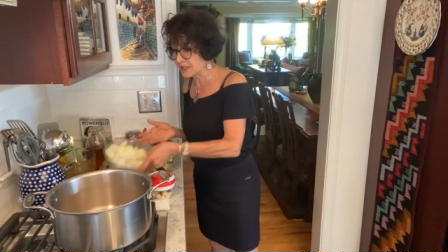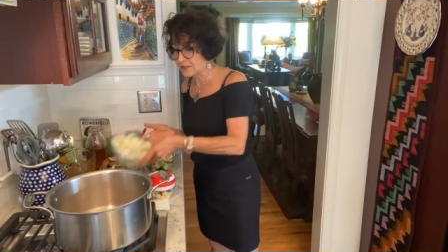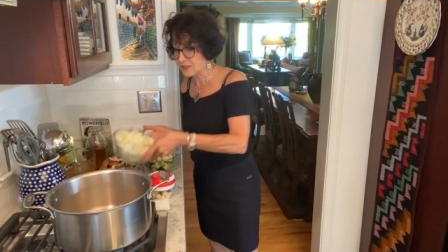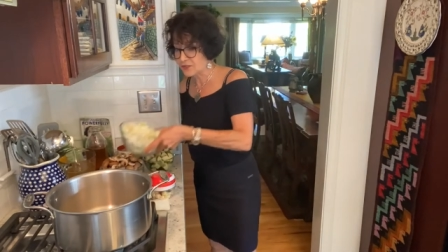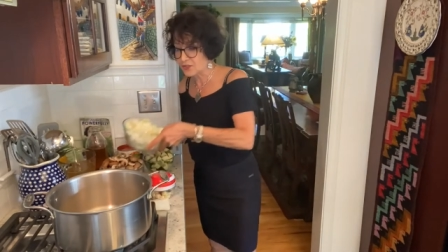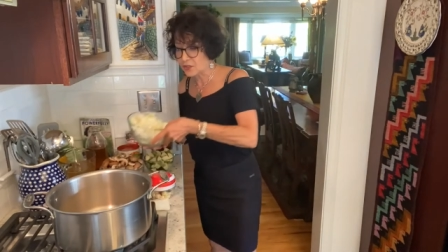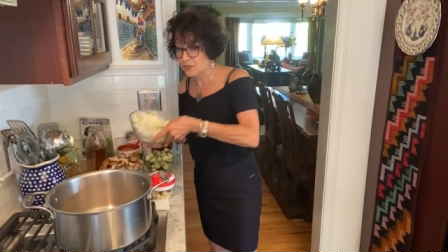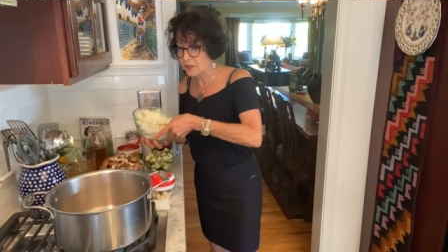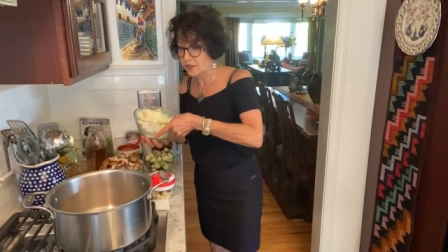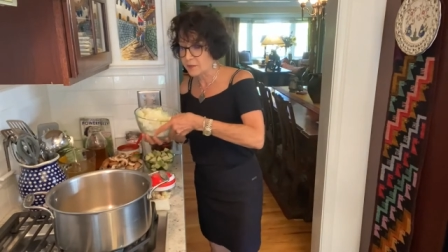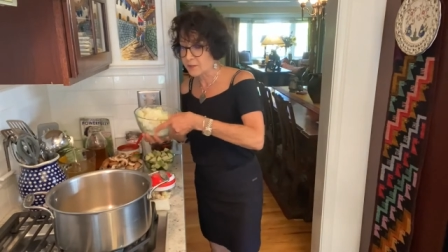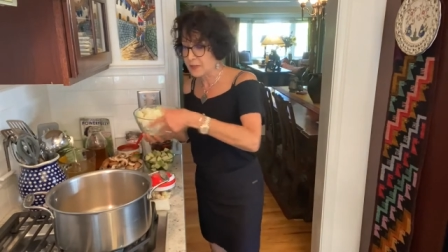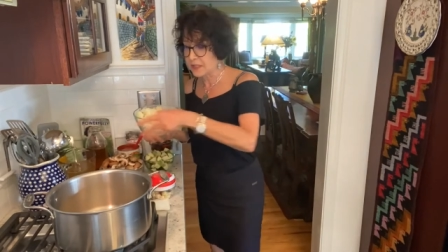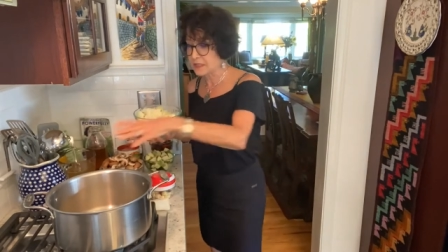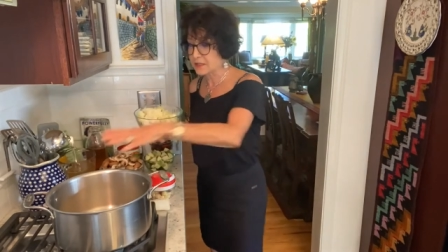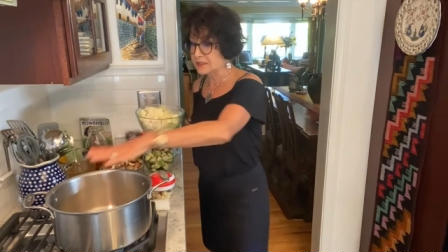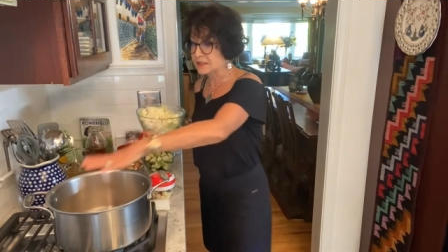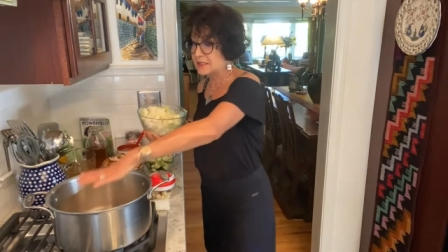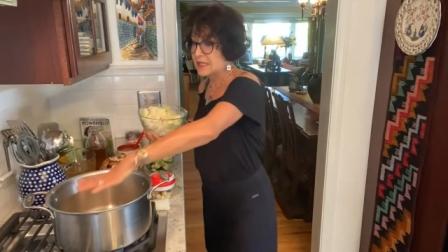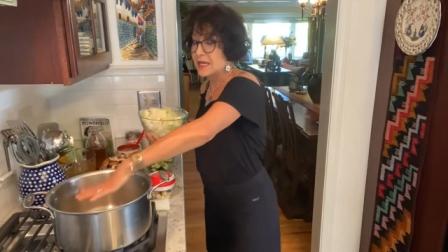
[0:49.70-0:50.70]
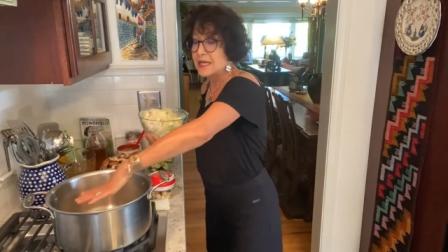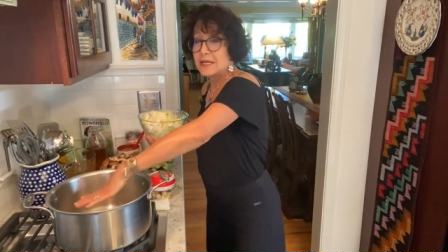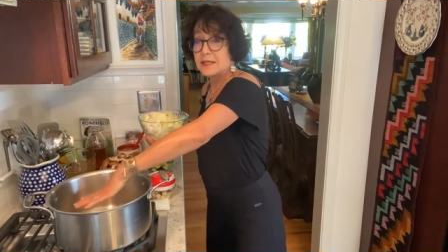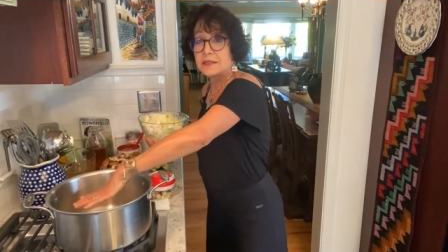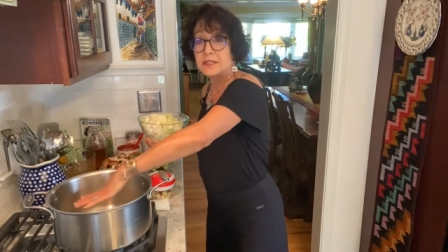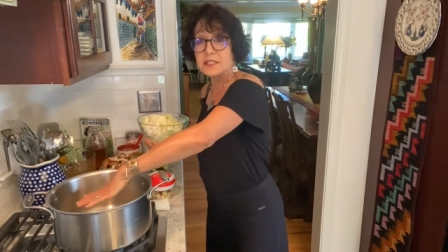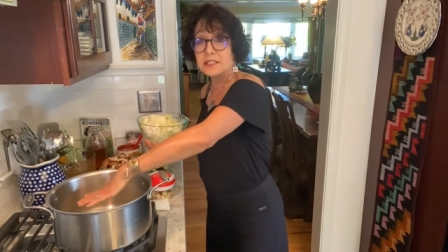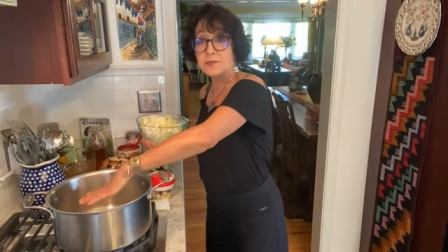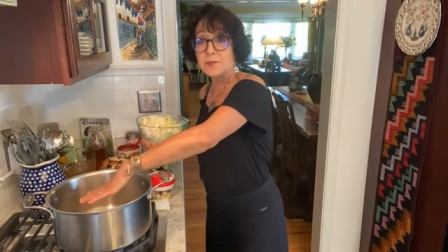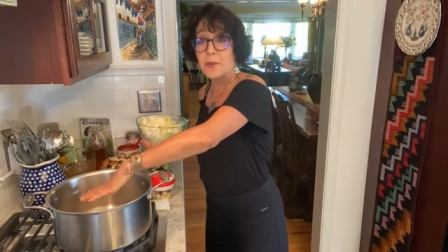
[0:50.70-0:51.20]
started because
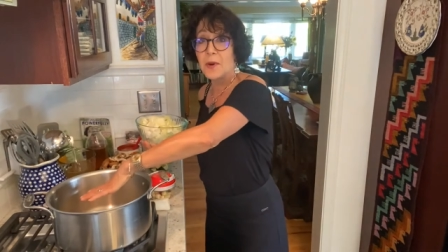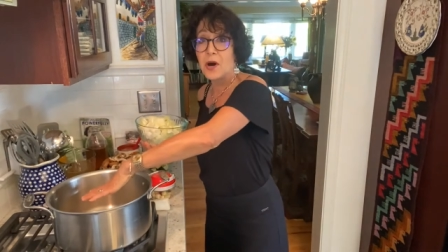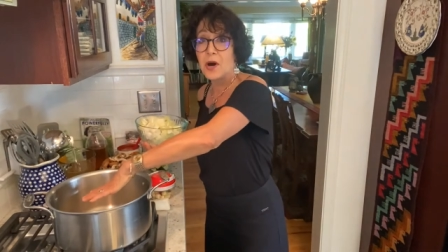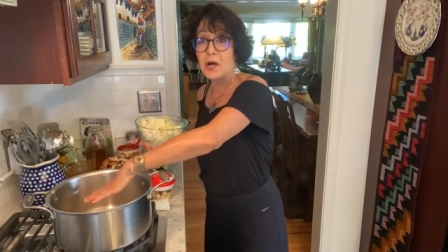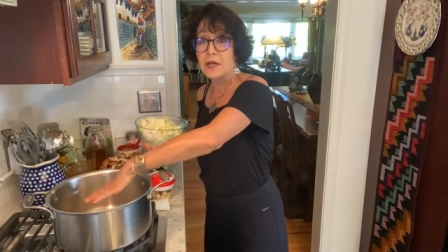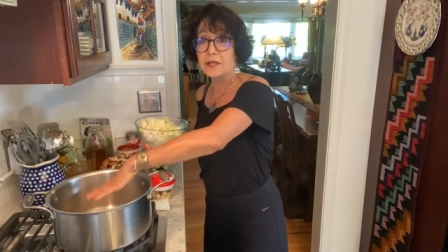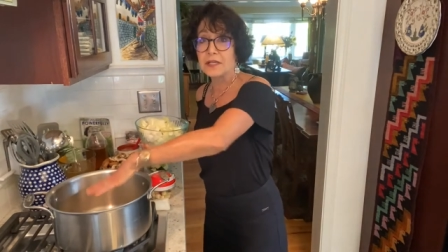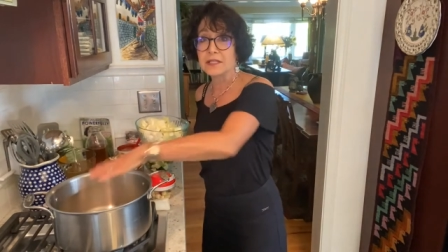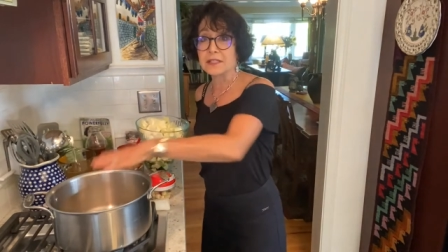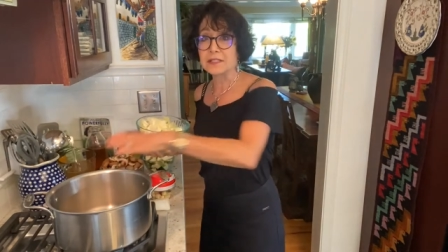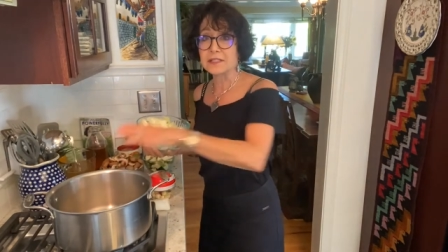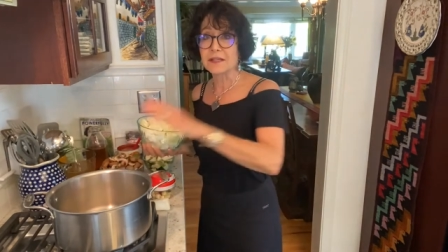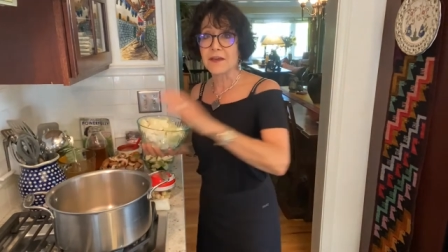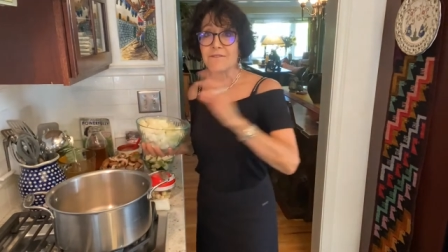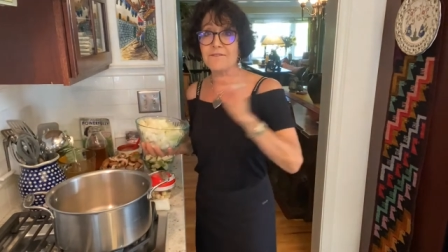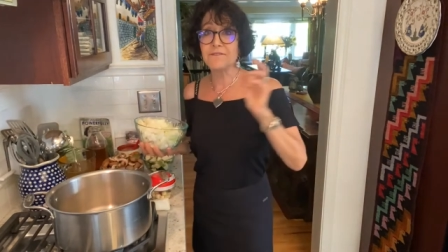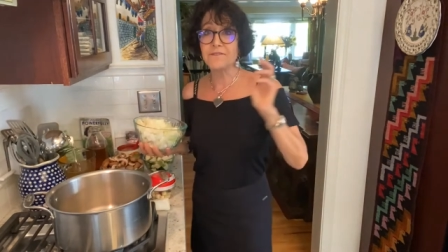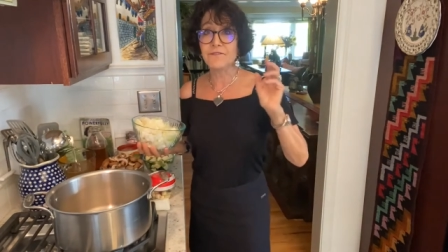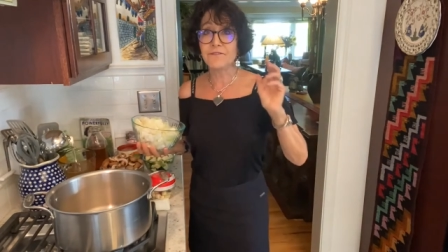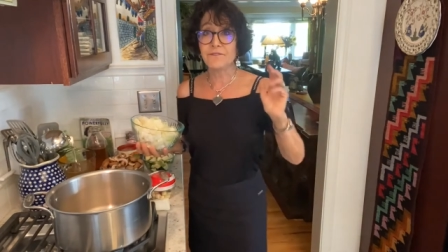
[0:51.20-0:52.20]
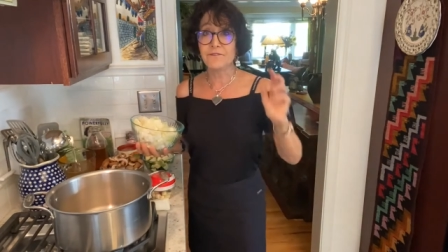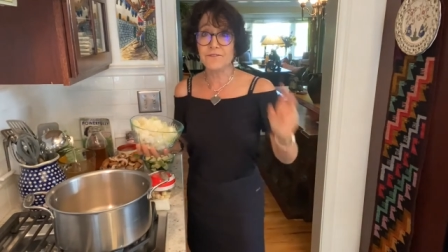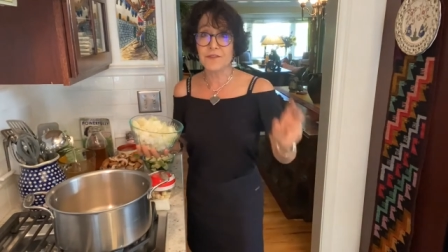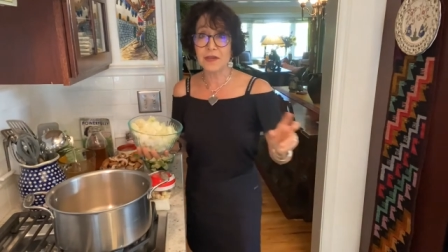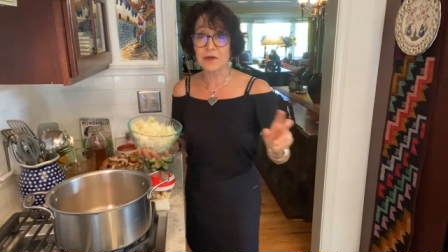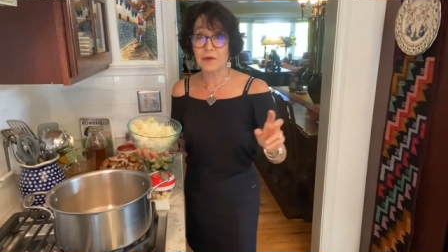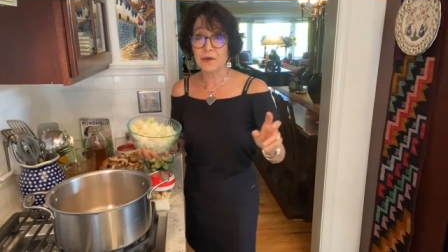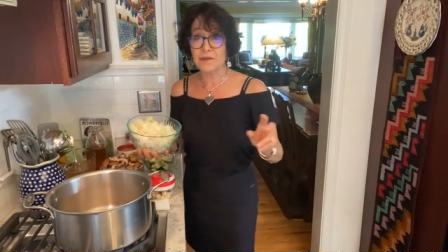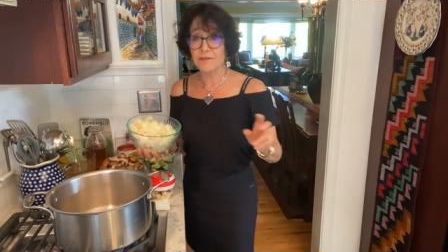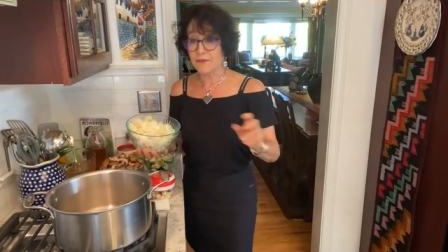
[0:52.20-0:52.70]
this pot is
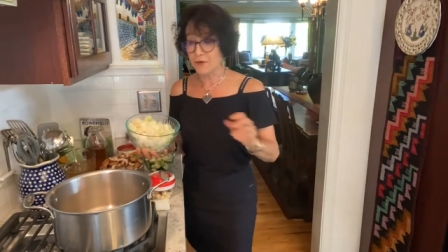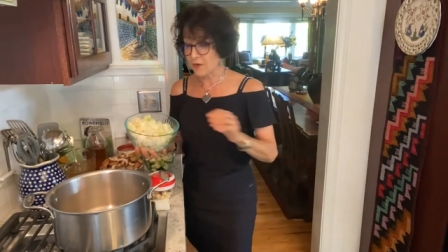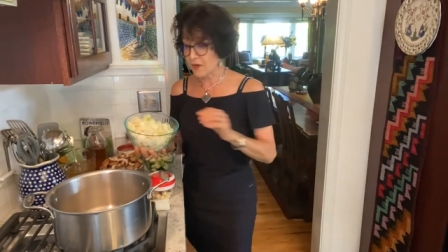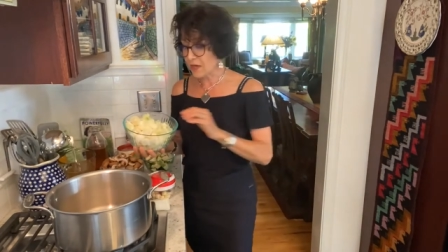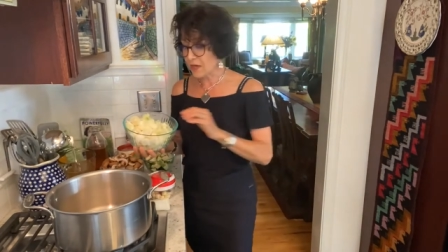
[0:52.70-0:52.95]
very, very